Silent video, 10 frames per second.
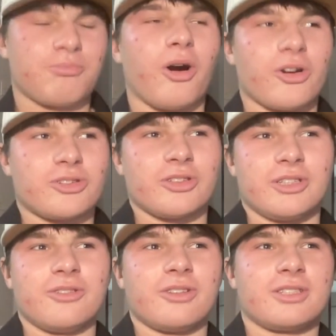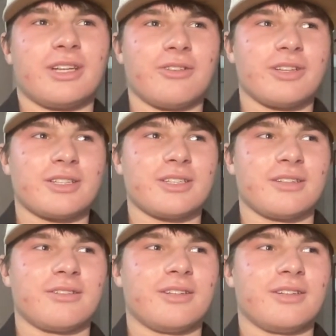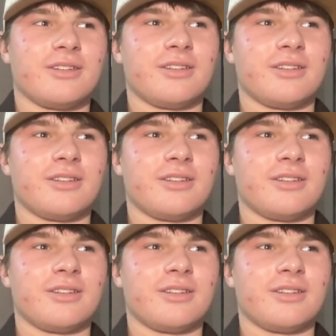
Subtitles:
partially due to the Celtics and